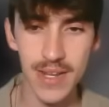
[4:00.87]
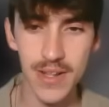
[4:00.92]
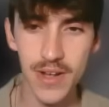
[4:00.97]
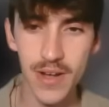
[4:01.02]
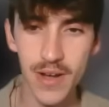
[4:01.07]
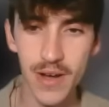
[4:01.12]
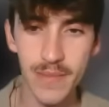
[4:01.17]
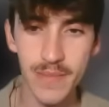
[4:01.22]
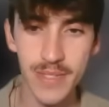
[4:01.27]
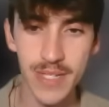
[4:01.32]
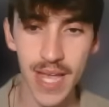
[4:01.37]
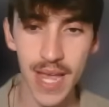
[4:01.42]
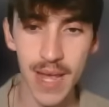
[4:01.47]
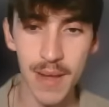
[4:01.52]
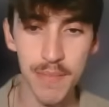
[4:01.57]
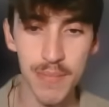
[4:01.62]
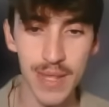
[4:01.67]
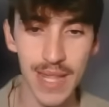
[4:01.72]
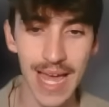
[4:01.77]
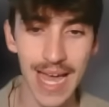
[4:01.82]
comes a
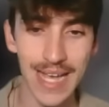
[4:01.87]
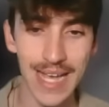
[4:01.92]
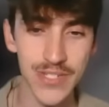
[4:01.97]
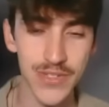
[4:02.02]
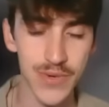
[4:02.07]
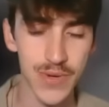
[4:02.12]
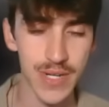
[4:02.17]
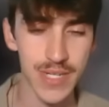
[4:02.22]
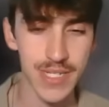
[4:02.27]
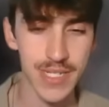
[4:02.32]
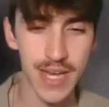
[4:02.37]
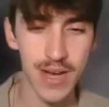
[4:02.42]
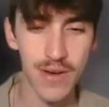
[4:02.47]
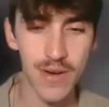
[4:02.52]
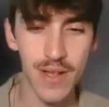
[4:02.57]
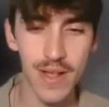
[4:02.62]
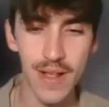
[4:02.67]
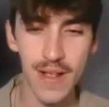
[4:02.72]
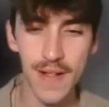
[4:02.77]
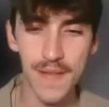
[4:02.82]
Blastoise. Now,
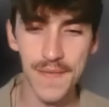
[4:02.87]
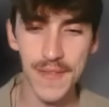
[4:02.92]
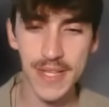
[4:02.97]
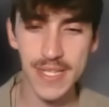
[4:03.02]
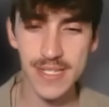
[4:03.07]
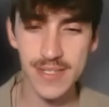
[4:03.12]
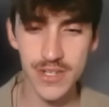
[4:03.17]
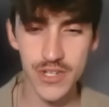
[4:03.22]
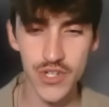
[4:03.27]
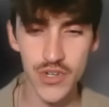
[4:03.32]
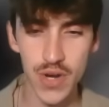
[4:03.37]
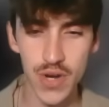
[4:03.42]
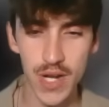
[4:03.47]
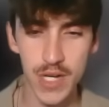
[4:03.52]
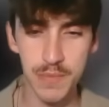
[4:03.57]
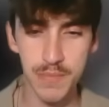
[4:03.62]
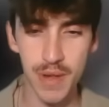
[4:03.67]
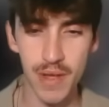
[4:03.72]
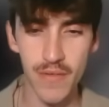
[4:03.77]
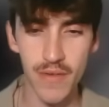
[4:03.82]
this is a
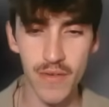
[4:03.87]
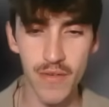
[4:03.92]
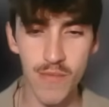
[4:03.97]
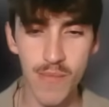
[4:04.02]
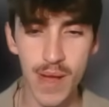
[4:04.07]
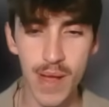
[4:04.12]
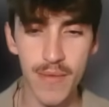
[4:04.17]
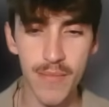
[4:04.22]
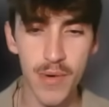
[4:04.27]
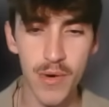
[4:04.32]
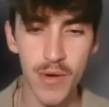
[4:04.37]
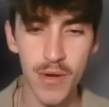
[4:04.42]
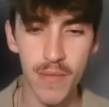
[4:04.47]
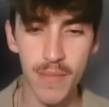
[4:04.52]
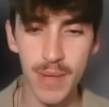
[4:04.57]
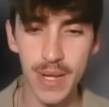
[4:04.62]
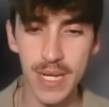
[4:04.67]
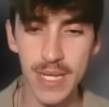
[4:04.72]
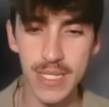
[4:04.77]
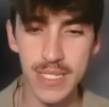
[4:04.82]
strange pivot from my opponent
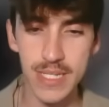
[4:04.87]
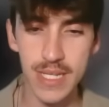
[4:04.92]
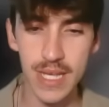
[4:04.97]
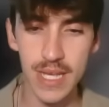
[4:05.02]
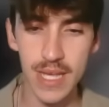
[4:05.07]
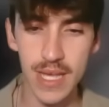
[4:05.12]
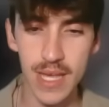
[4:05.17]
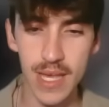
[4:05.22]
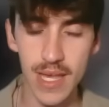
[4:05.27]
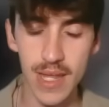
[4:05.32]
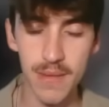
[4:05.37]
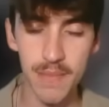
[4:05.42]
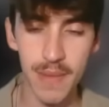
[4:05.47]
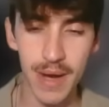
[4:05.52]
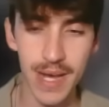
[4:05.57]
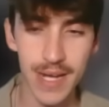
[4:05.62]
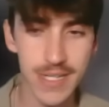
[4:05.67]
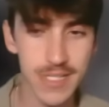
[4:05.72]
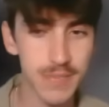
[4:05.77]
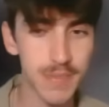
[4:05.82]
because in
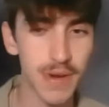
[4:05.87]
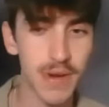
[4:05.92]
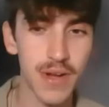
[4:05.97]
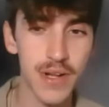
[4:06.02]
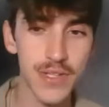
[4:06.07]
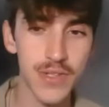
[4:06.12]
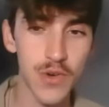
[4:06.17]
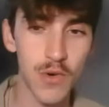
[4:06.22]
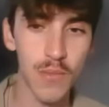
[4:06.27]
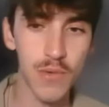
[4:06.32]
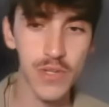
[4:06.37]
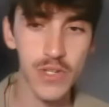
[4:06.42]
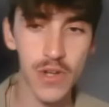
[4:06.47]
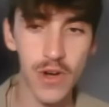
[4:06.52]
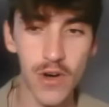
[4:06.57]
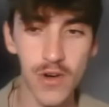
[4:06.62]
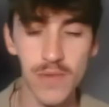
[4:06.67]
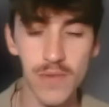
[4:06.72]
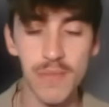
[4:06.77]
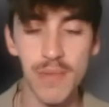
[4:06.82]
my experience, almost
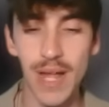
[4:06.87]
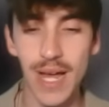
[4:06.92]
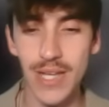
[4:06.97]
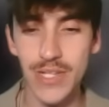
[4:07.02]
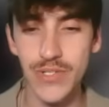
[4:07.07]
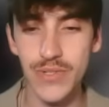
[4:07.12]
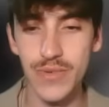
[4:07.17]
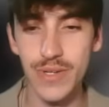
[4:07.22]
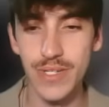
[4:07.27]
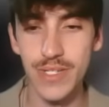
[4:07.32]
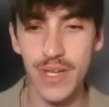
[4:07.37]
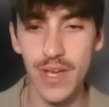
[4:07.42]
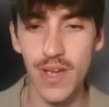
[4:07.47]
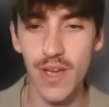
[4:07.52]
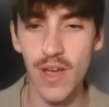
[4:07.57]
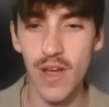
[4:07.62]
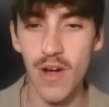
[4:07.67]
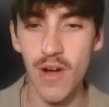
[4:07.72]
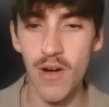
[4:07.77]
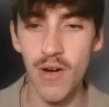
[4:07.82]
all Blastoise
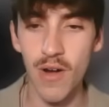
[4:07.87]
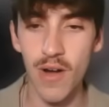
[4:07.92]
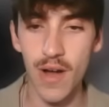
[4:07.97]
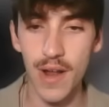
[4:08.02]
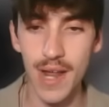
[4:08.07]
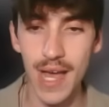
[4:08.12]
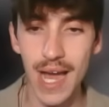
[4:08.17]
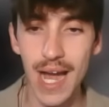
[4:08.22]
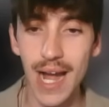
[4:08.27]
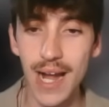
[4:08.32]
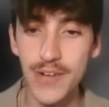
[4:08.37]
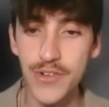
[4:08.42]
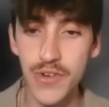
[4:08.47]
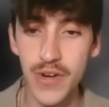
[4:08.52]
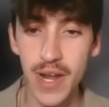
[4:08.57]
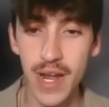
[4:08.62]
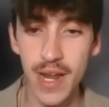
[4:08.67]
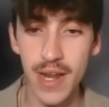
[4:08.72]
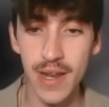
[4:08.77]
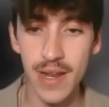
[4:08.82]
are on Hydro
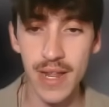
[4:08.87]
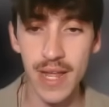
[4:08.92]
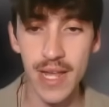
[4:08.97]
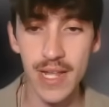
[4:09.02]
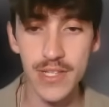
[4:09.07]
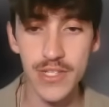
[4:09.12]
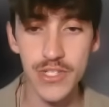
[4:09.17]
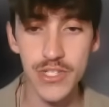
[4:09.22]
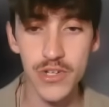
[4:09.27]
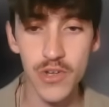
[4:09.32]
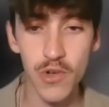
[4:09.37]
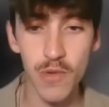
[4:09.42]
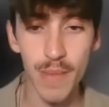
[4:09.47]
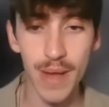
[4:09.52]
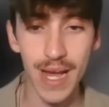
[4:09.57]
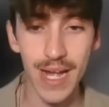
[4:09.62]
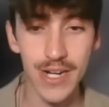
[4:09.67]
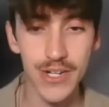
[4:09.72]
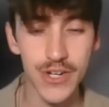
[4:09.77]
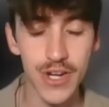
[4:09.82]
Cannon and Skull
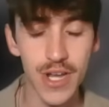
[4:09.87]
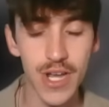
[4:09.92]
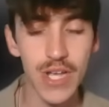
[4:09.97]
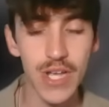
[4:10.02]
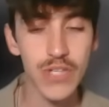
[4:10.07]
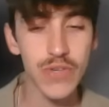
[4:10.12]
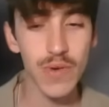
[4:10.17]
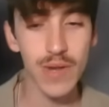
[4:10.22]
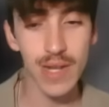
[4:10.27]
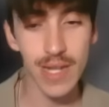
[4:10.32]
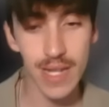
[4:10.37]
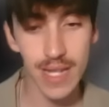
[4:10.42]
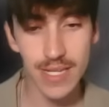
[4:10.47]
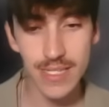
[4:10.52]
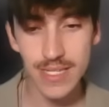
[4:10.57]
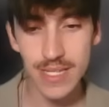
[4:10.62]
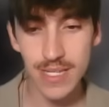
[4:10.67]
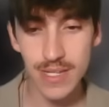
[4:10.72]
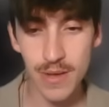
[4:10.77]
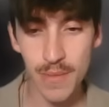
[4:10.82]
Bash. So unless
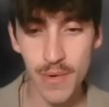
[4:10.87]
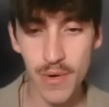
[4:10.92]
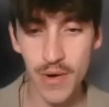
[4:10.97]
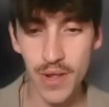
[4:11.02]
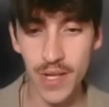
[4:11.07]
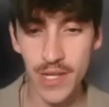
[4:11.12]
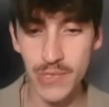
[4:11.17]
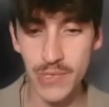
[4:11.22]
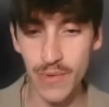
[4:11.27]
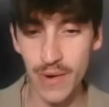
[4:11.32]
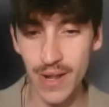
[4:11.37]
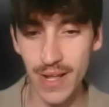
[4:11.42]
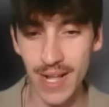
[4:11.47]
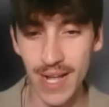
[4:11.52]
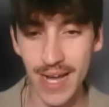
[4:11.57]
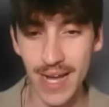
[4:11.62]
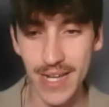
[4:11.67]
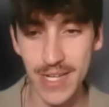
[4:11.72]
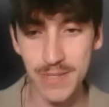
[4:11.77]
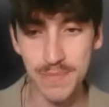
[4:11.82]
this opponent is running
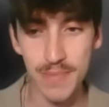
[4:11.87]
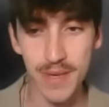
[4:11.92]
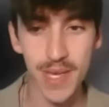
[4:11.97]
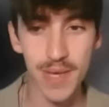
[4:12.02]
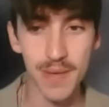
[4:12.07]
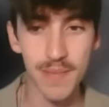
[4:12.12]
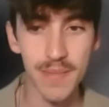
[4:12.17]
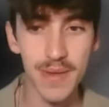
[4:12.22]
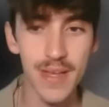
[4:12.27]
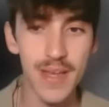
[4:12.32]
Ice Beam